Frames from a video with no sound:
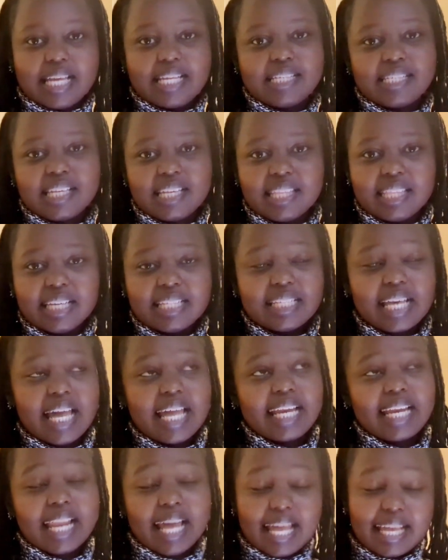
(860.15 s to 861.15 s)
I said that
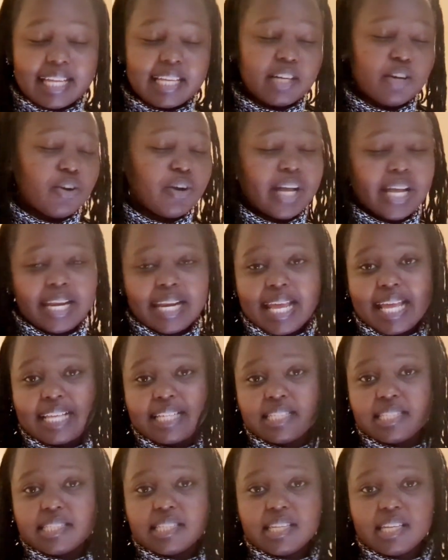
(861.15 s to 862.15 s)
I like
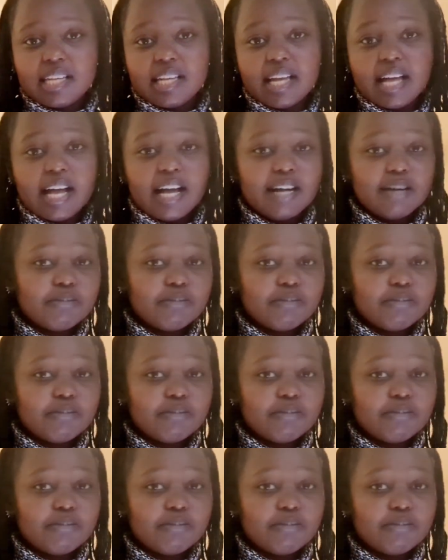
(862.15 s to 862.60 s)
organizing